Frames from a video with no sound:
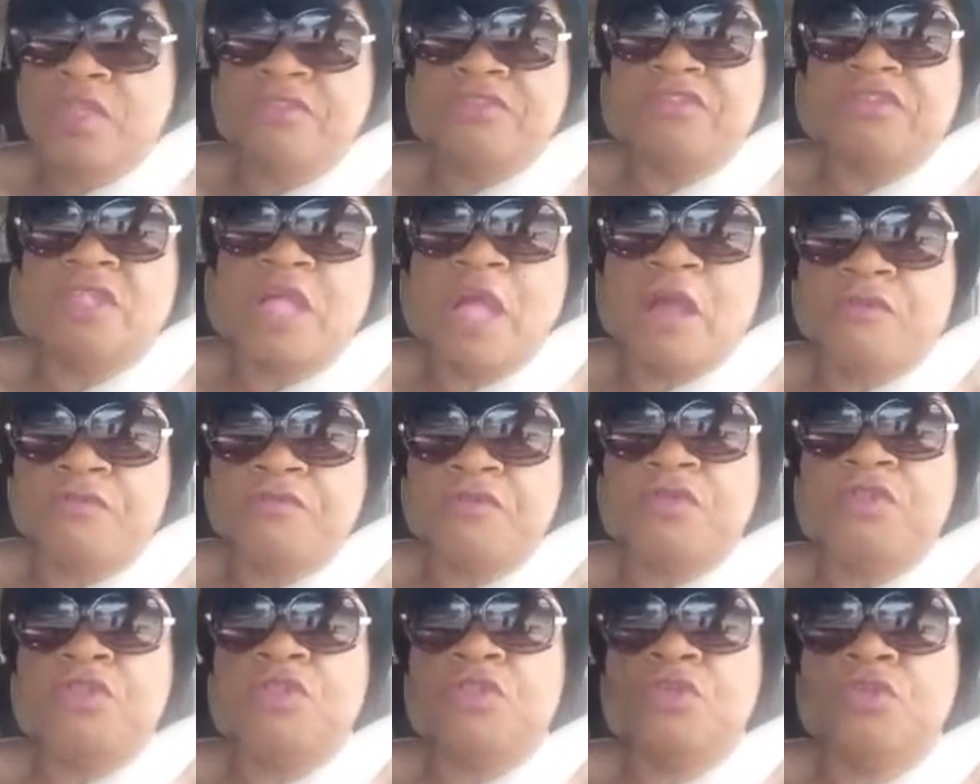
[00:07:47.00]
that's not
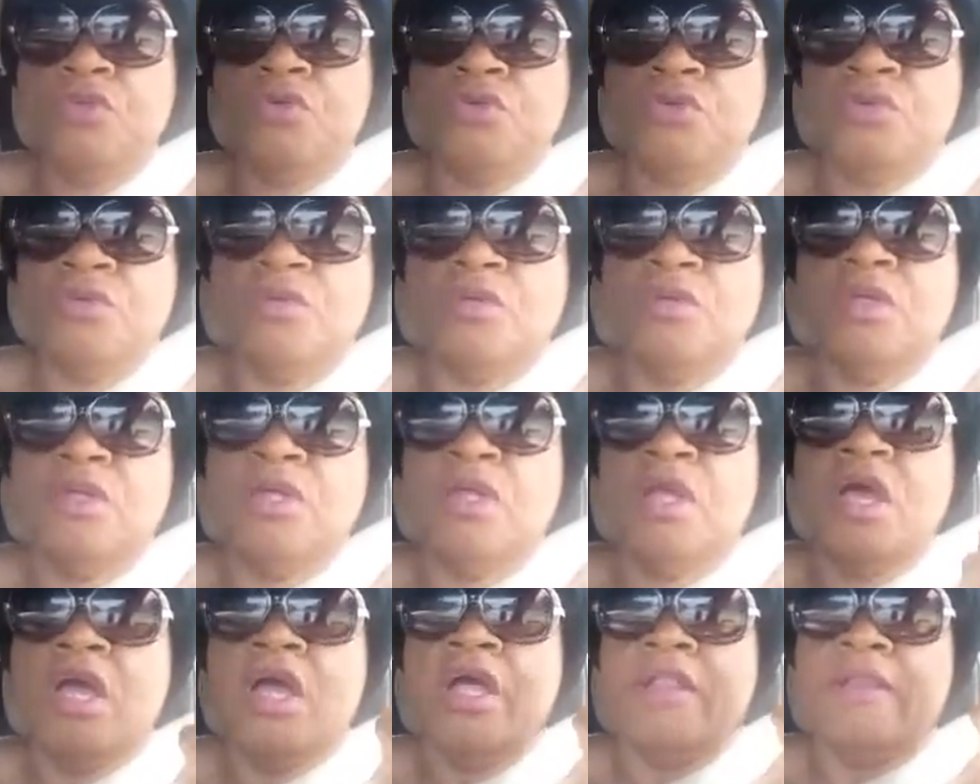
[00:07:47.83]
for you,
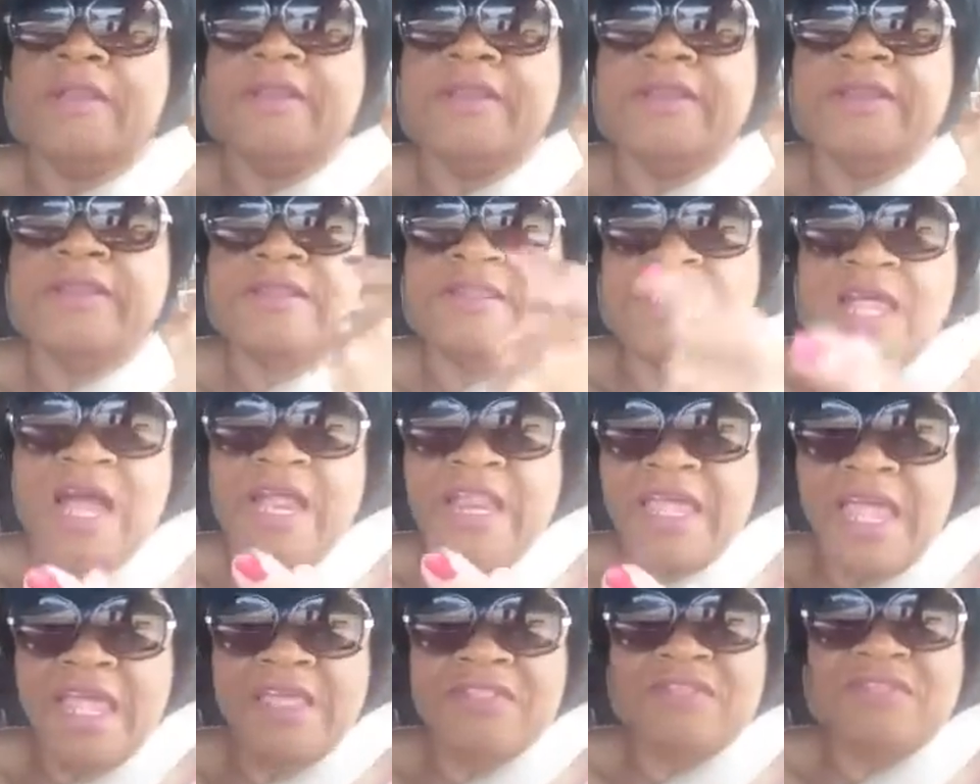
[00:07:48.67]

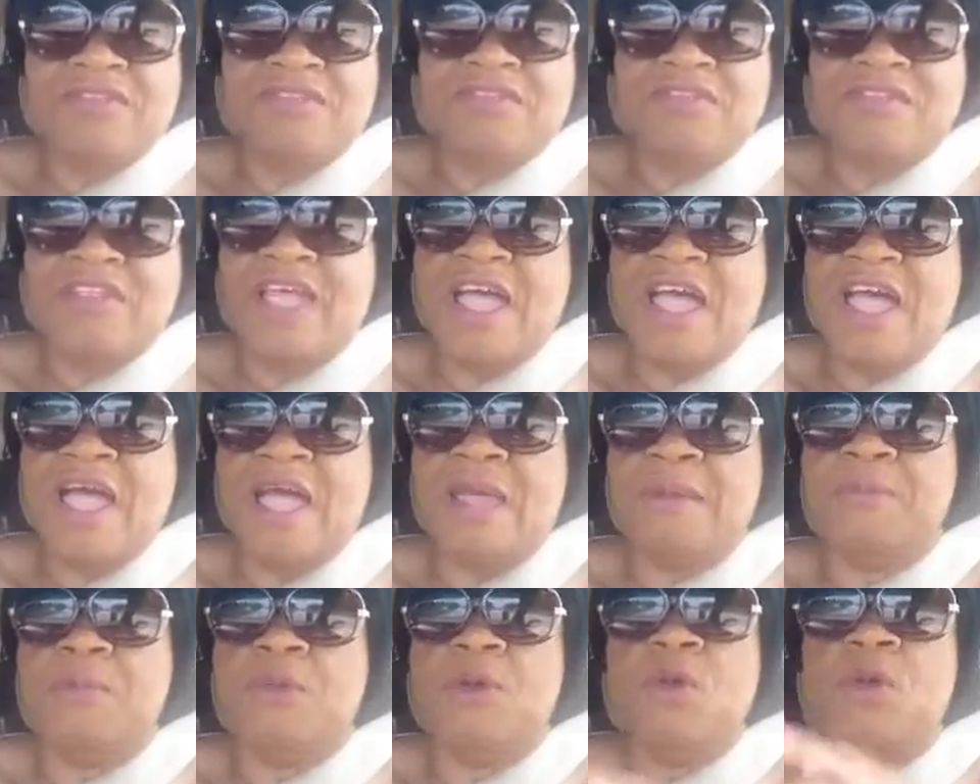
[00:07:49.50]
not at this
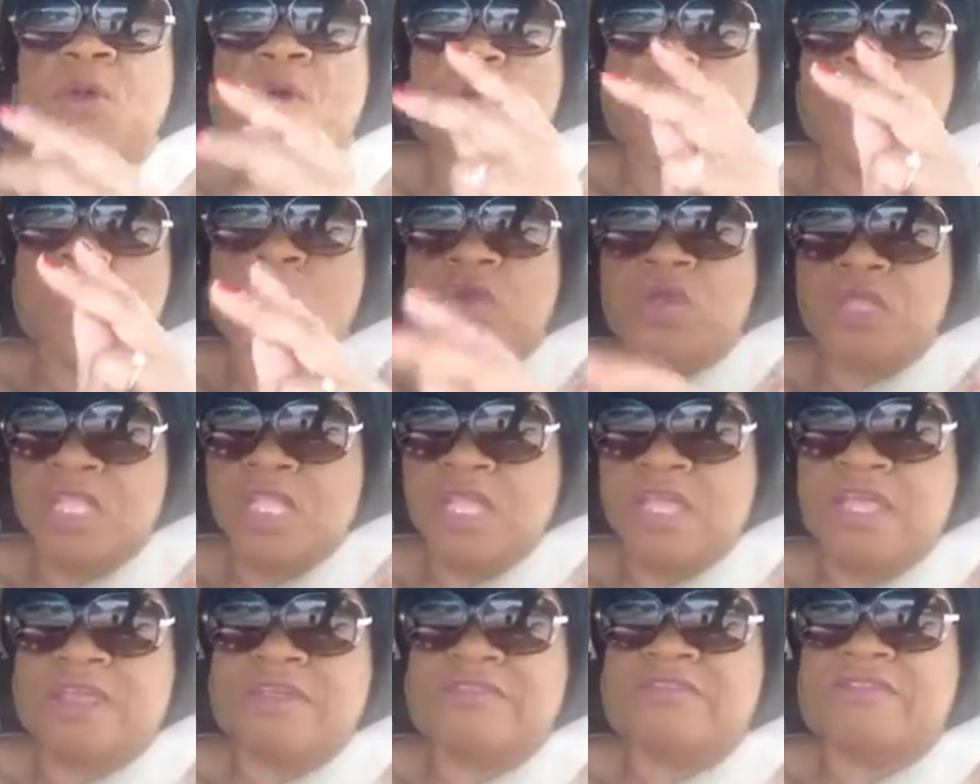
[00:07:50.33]
time, or
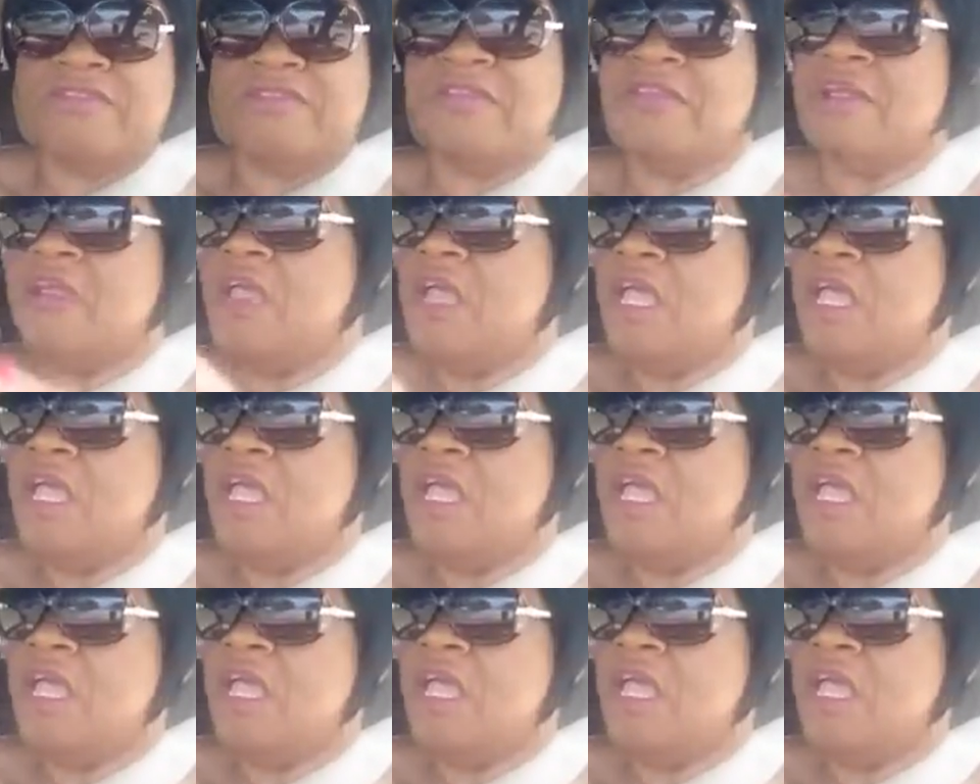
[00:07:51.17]
yes.